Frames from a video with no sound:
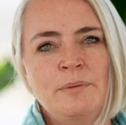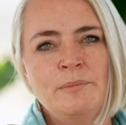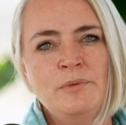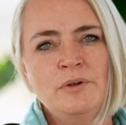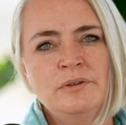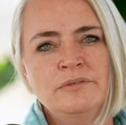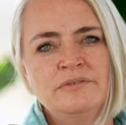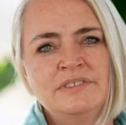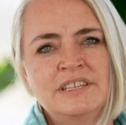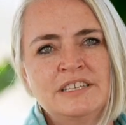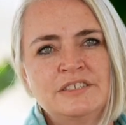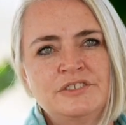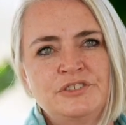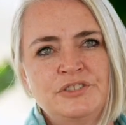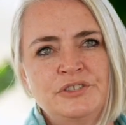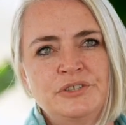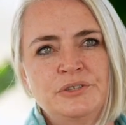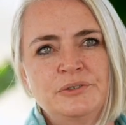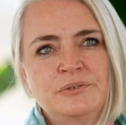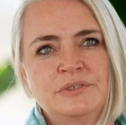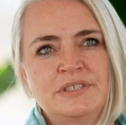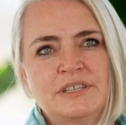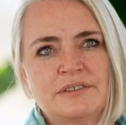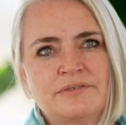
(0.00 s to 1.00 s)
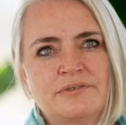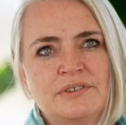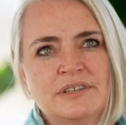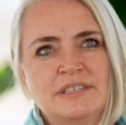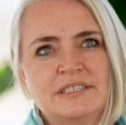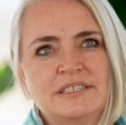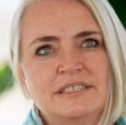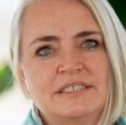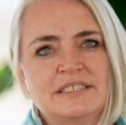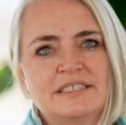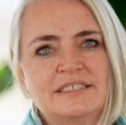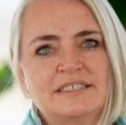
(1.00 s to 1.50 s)
moved into
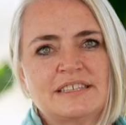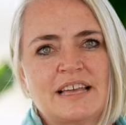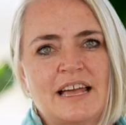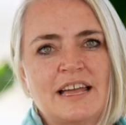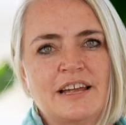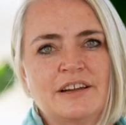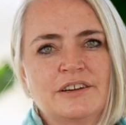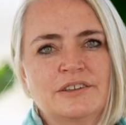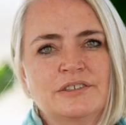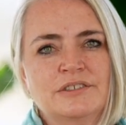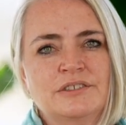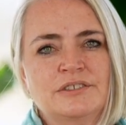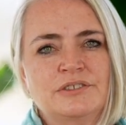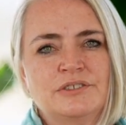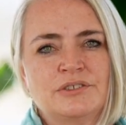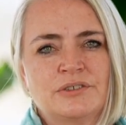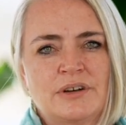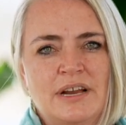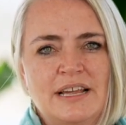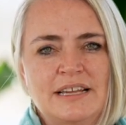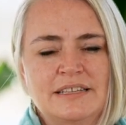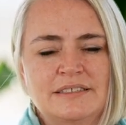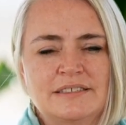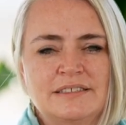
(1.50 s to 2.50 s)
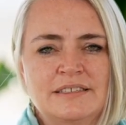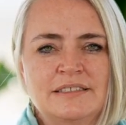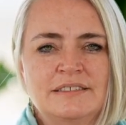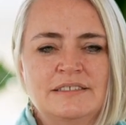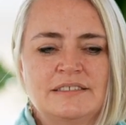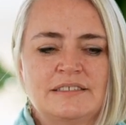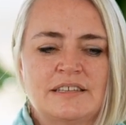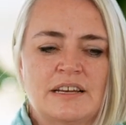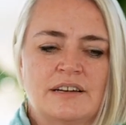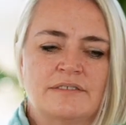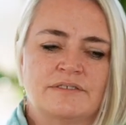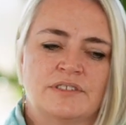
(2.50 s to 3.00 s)
different desired traits.
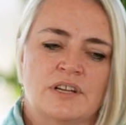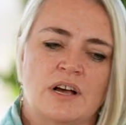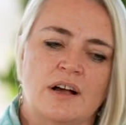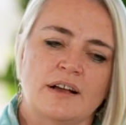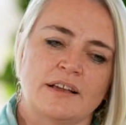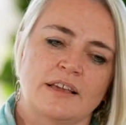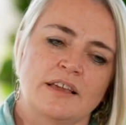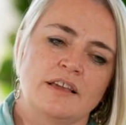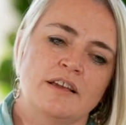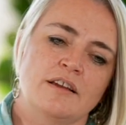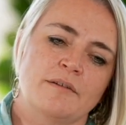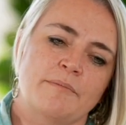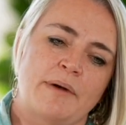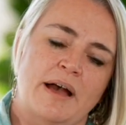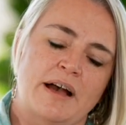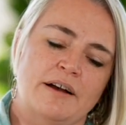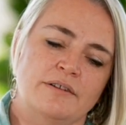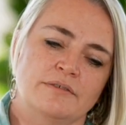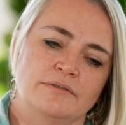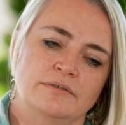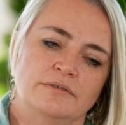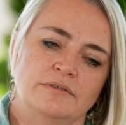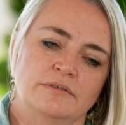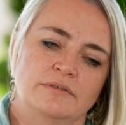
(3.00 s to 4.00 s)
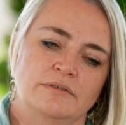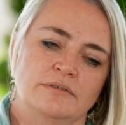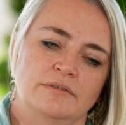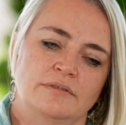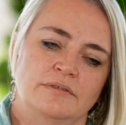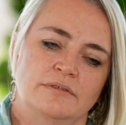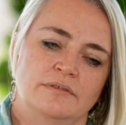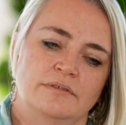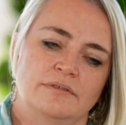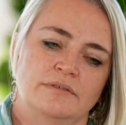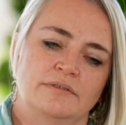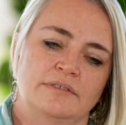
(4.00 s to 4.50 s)
Instead of talking about
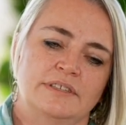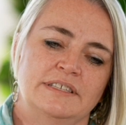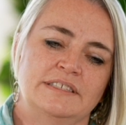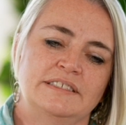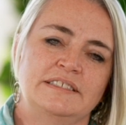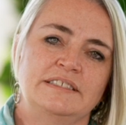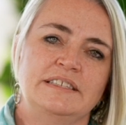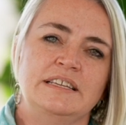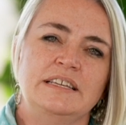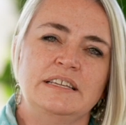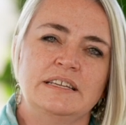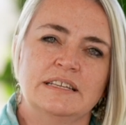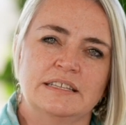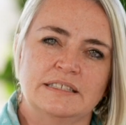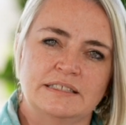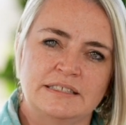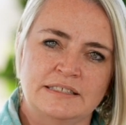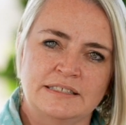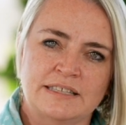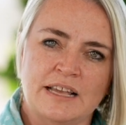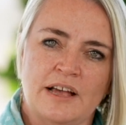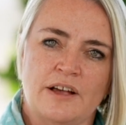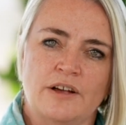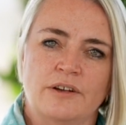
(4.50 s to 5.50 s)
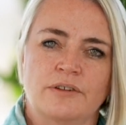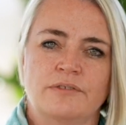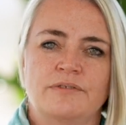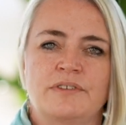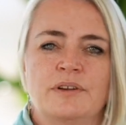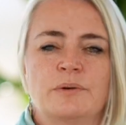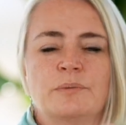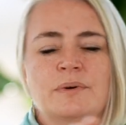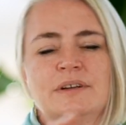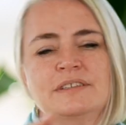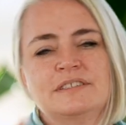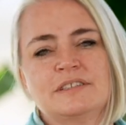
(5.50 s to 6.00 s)
the scene itself,
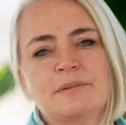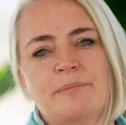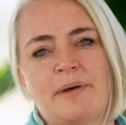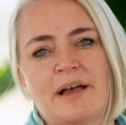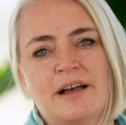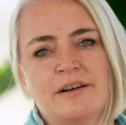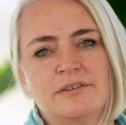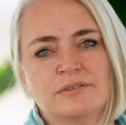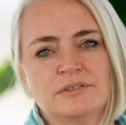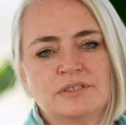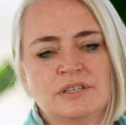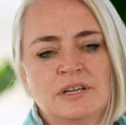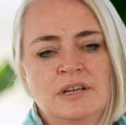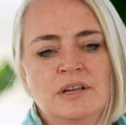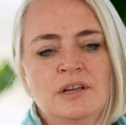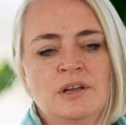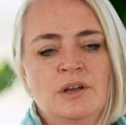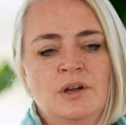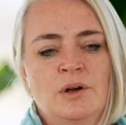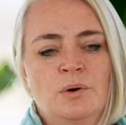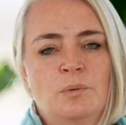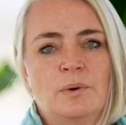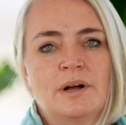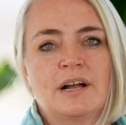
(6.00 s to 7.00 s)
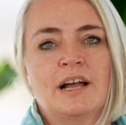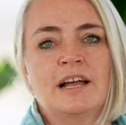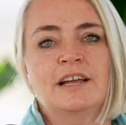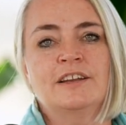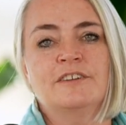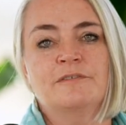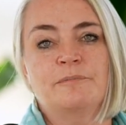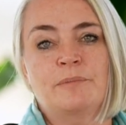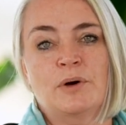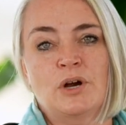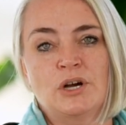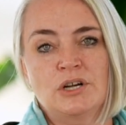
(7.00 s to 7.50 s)
it was about what
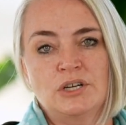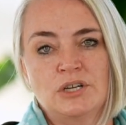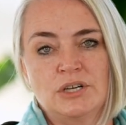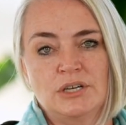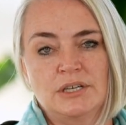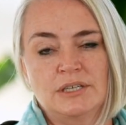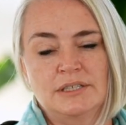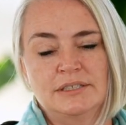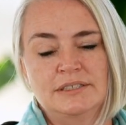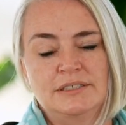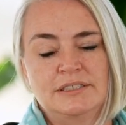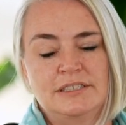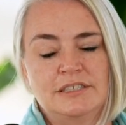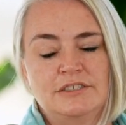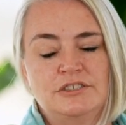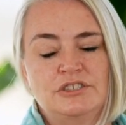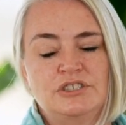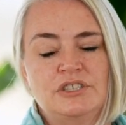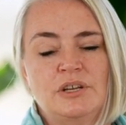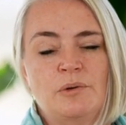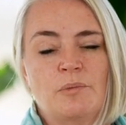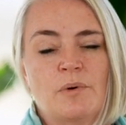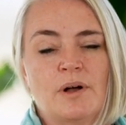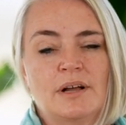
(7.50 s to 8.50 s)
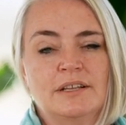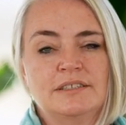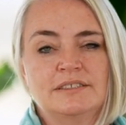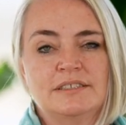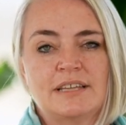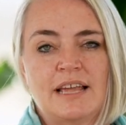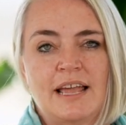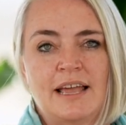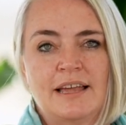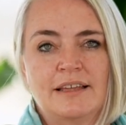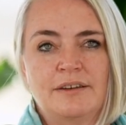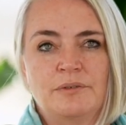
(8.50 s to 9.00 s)
kind of partner did she
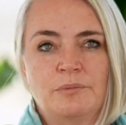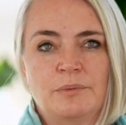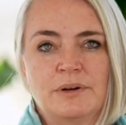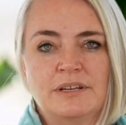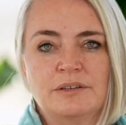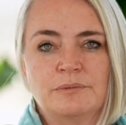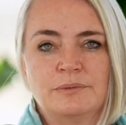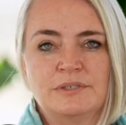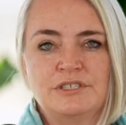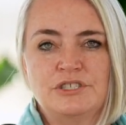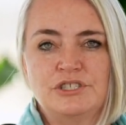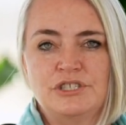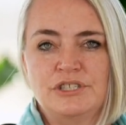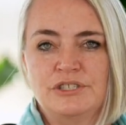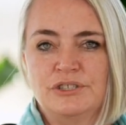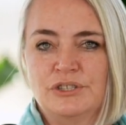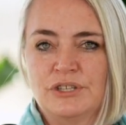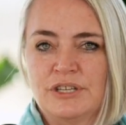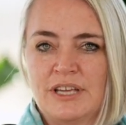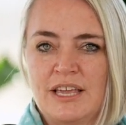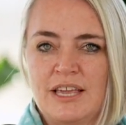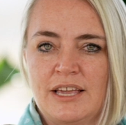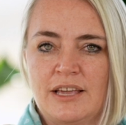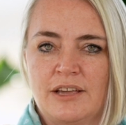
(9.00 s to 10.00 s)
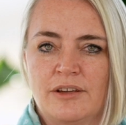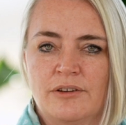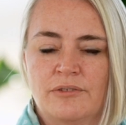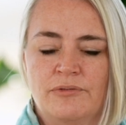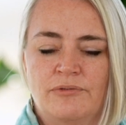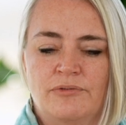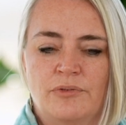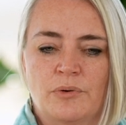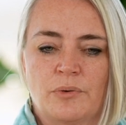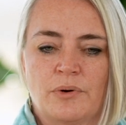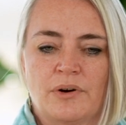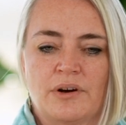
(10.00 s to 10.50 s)
want and what was she looking
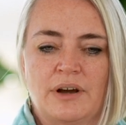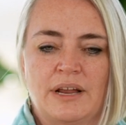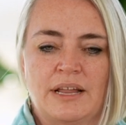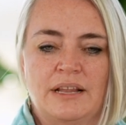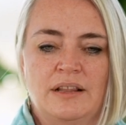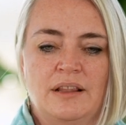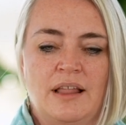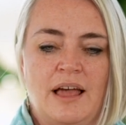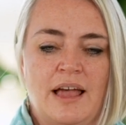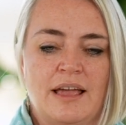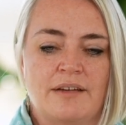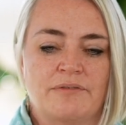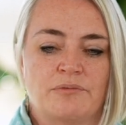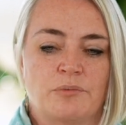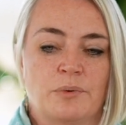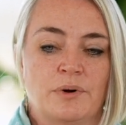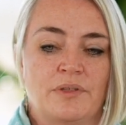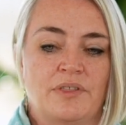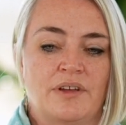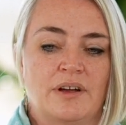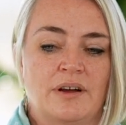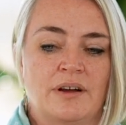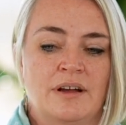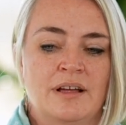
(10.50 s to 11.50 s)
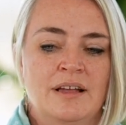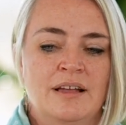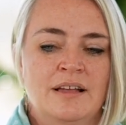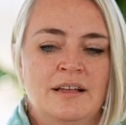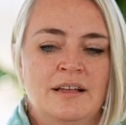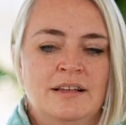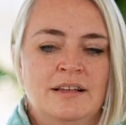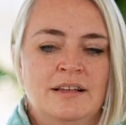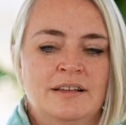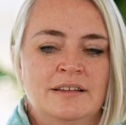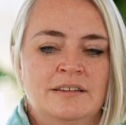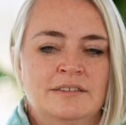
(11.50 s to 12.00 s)
for in life? Were there
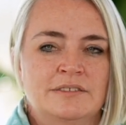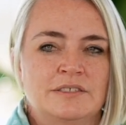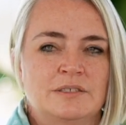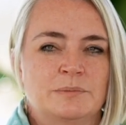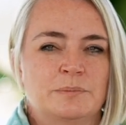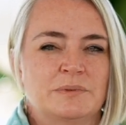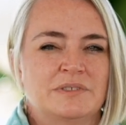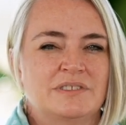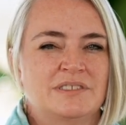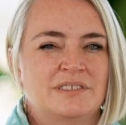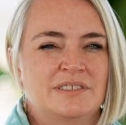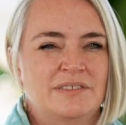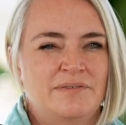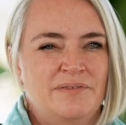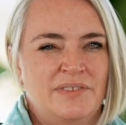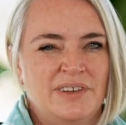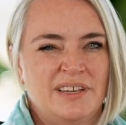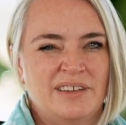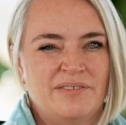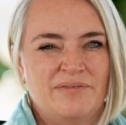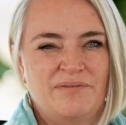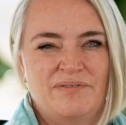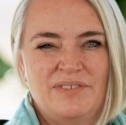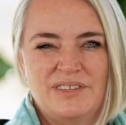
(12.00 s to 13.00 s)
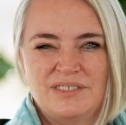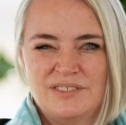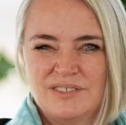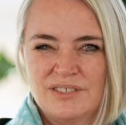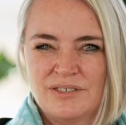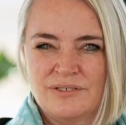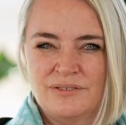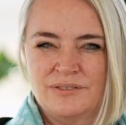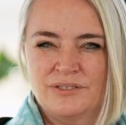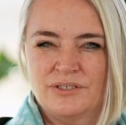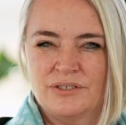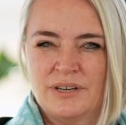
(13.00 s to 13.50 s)
specific
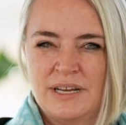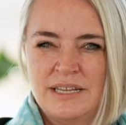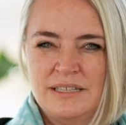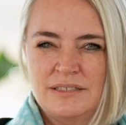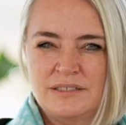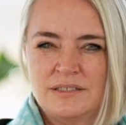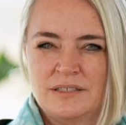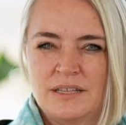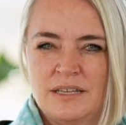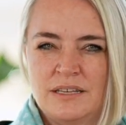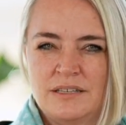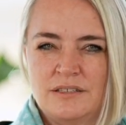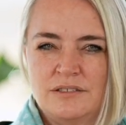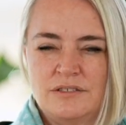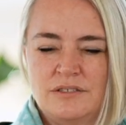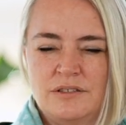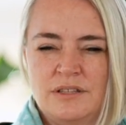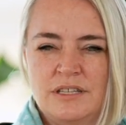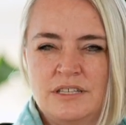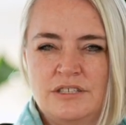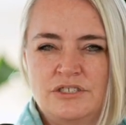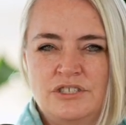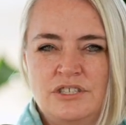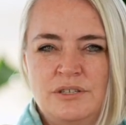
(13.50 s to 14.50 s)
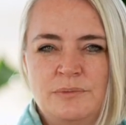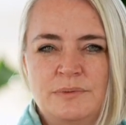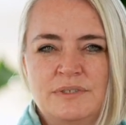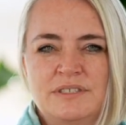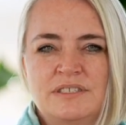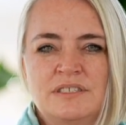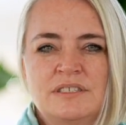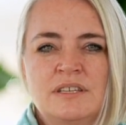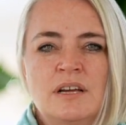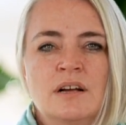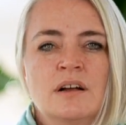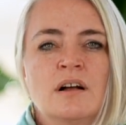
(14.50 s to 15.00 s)
physical traits that she was
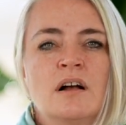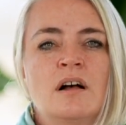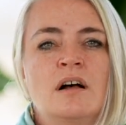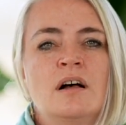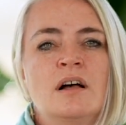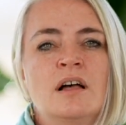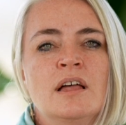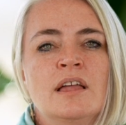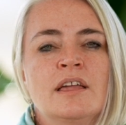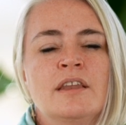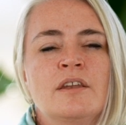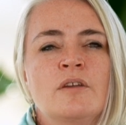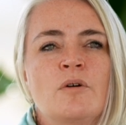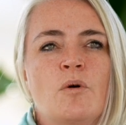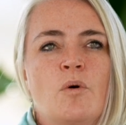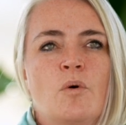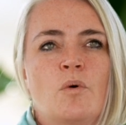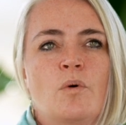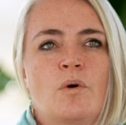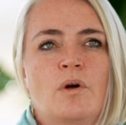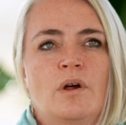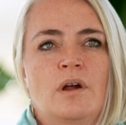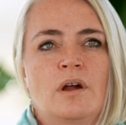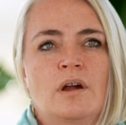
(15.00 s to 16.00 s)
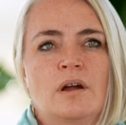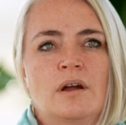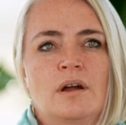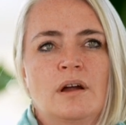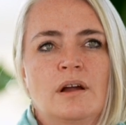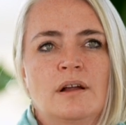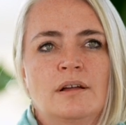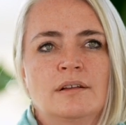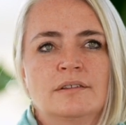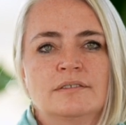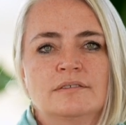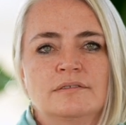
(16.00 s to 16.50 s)
stuck on,
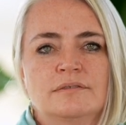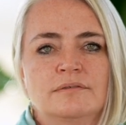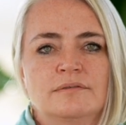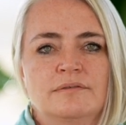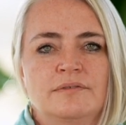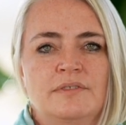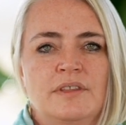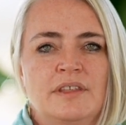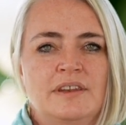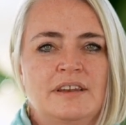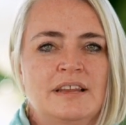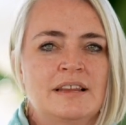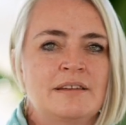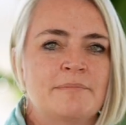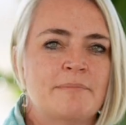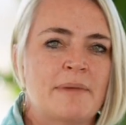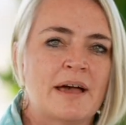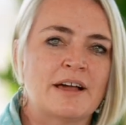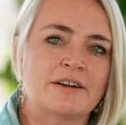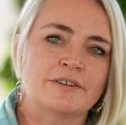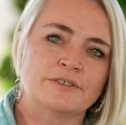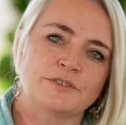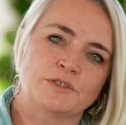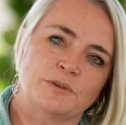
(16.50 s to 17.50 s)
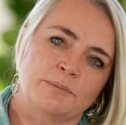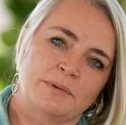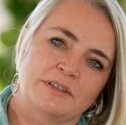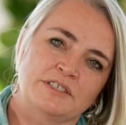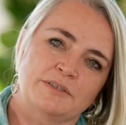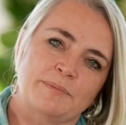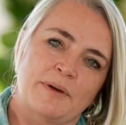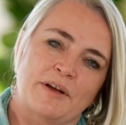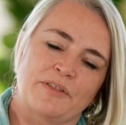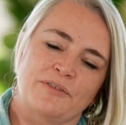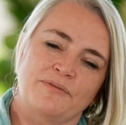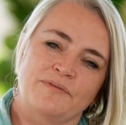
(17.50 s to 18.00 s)
or it didn't matter so much
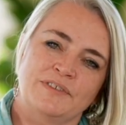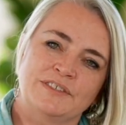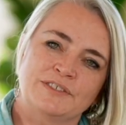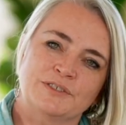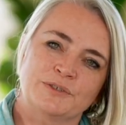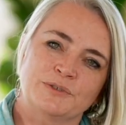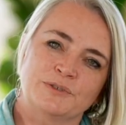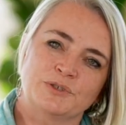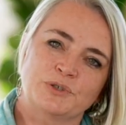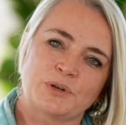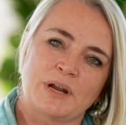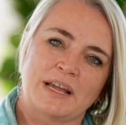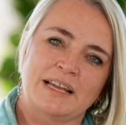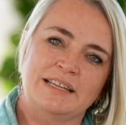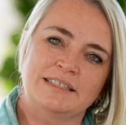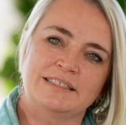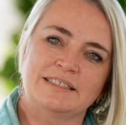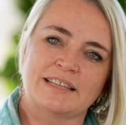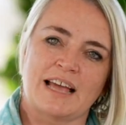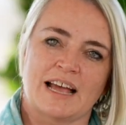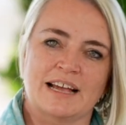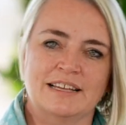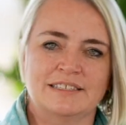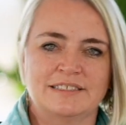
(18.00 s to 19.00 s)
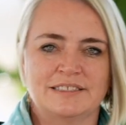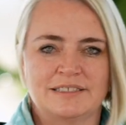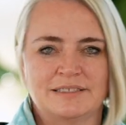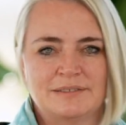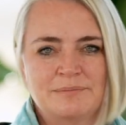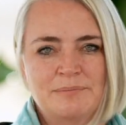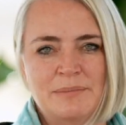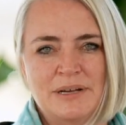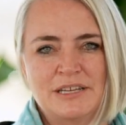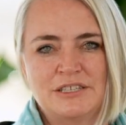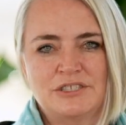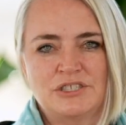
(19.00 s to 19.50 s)
about the physical traits as
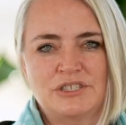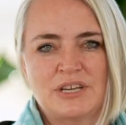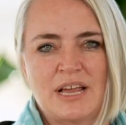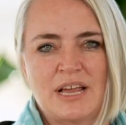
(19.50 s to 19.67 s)
much